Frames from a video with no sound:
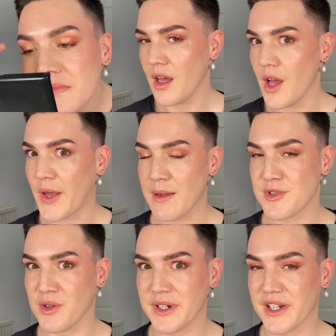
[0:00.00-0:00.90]
Okay, I'm
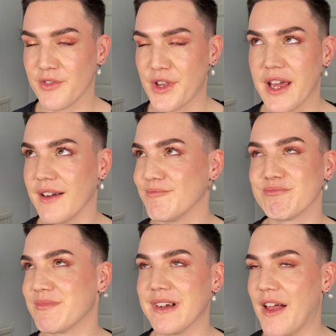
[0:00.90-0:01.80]
totally in love with it.
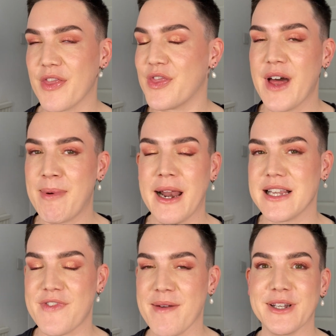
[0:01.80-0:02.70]
That palette's
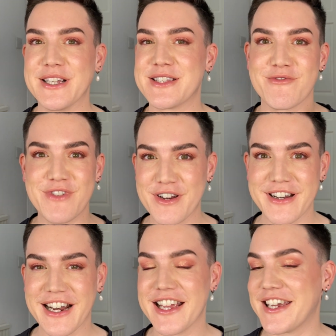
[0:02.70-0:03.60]
fabulous. Really, really
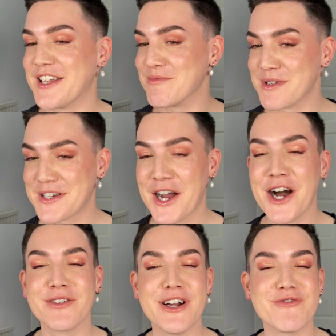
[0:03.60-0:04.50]
like it. The
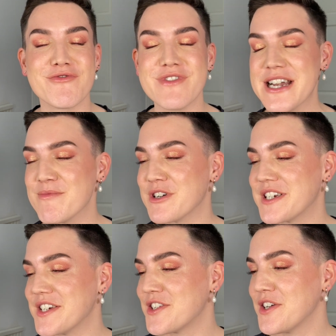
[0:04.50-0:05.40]
mascara, really
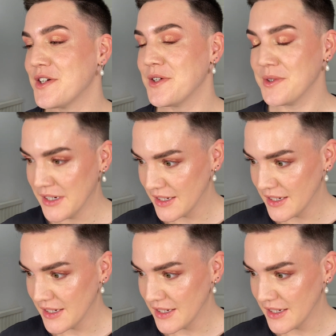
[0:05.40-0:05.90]
pretty too.